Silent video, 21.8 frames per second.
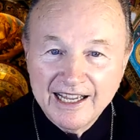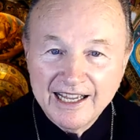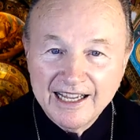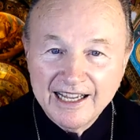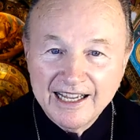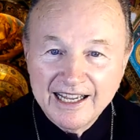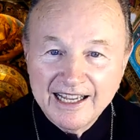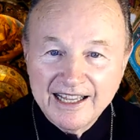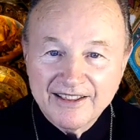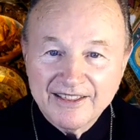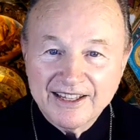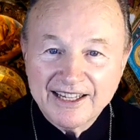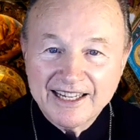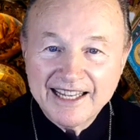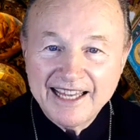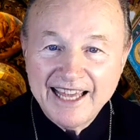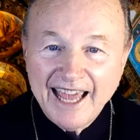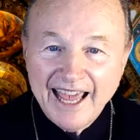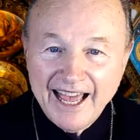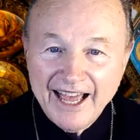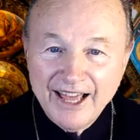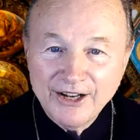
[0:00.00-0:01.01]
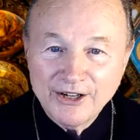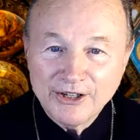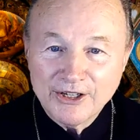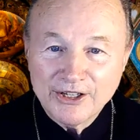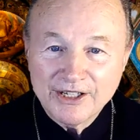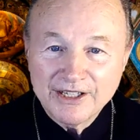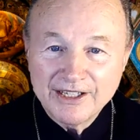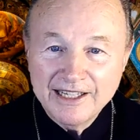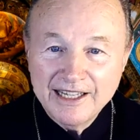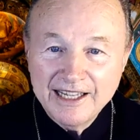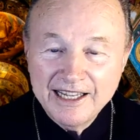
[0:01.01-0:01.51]
the
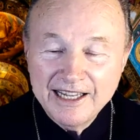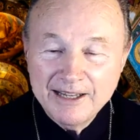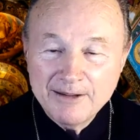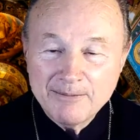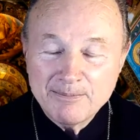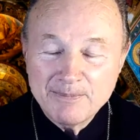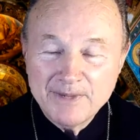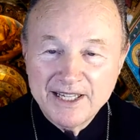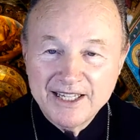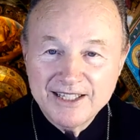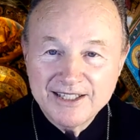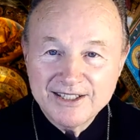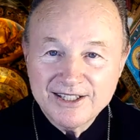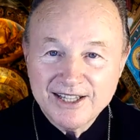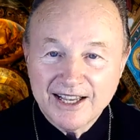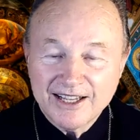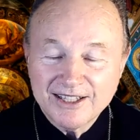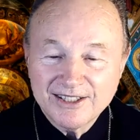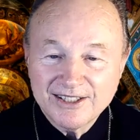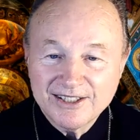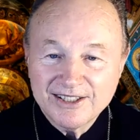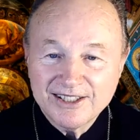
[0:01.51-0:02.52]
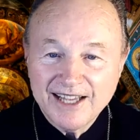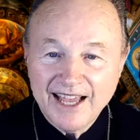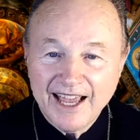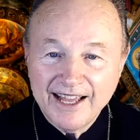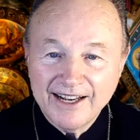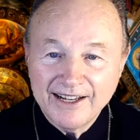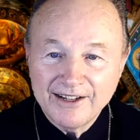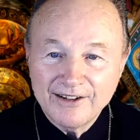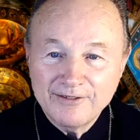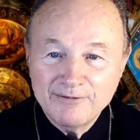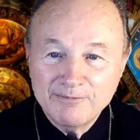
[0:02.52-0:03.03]
canon means a set
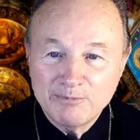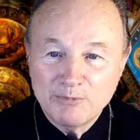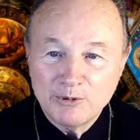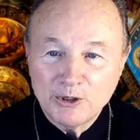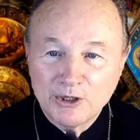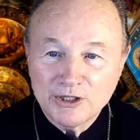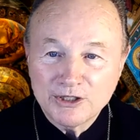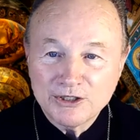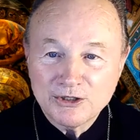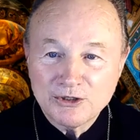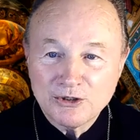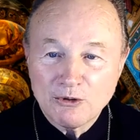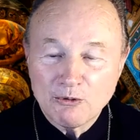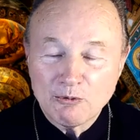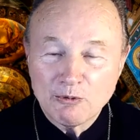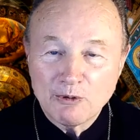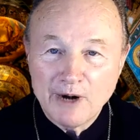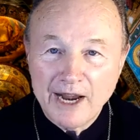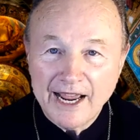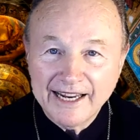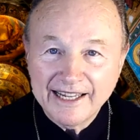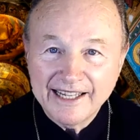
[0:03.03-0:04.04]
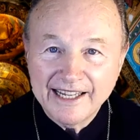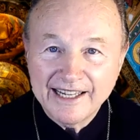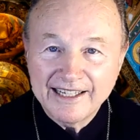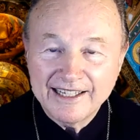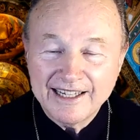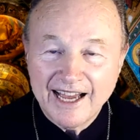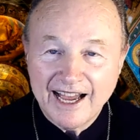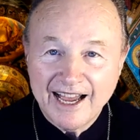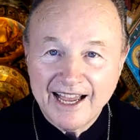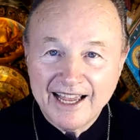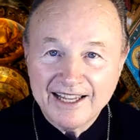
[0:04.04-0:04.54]
of books
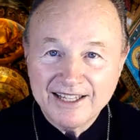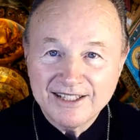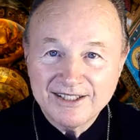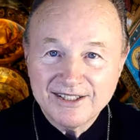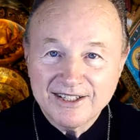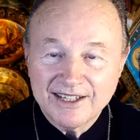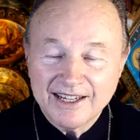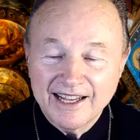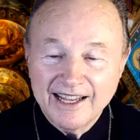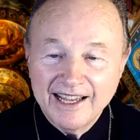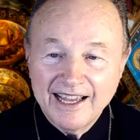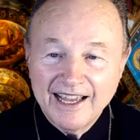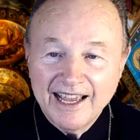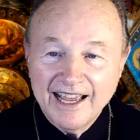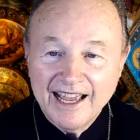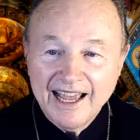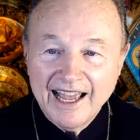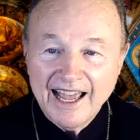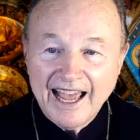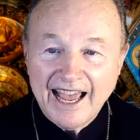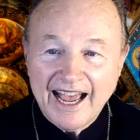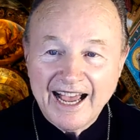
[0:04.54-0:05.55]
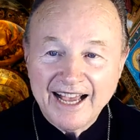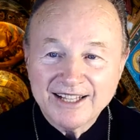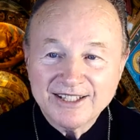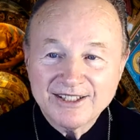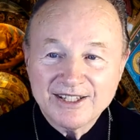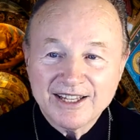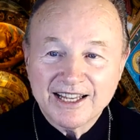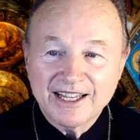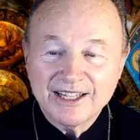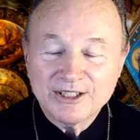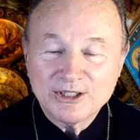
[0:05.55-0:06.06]
recognized as
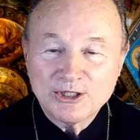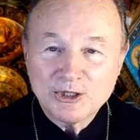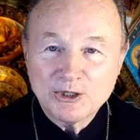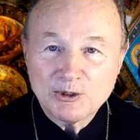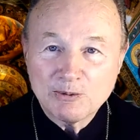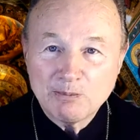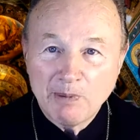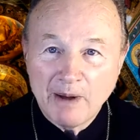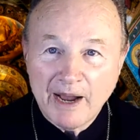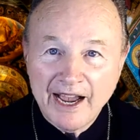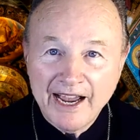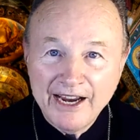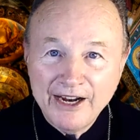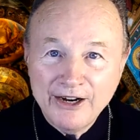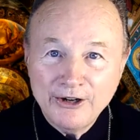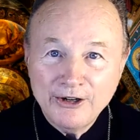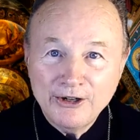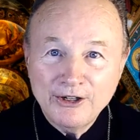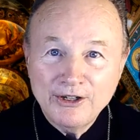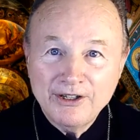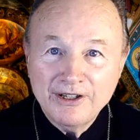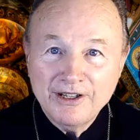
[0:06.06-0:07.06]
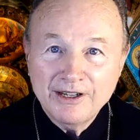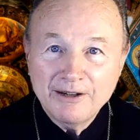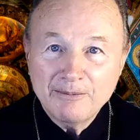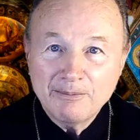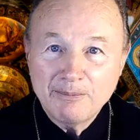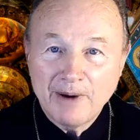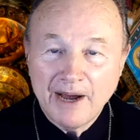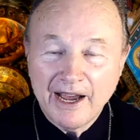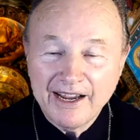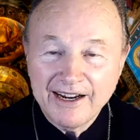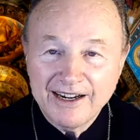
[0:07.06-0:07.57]
inspired
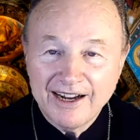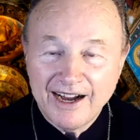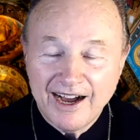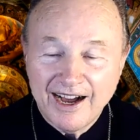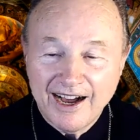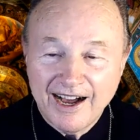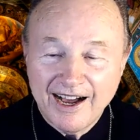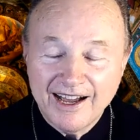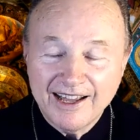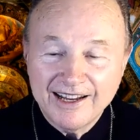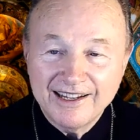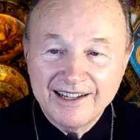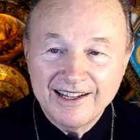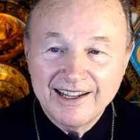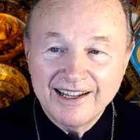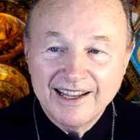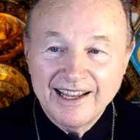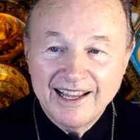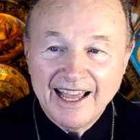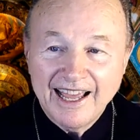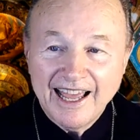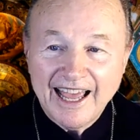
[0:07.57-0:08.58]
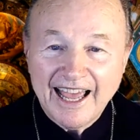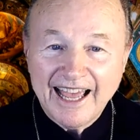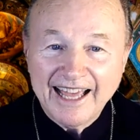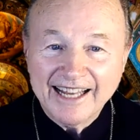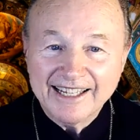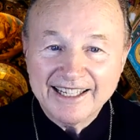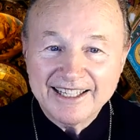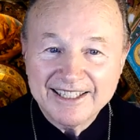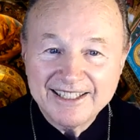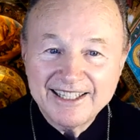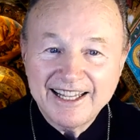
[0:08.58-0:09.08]
by God and
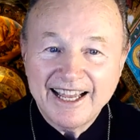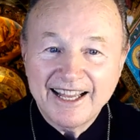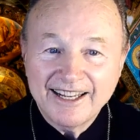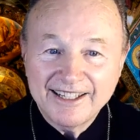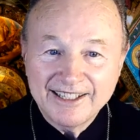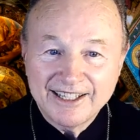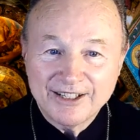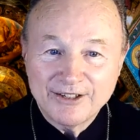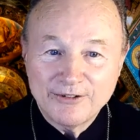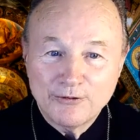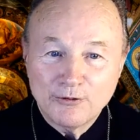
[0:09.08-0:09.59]
intended for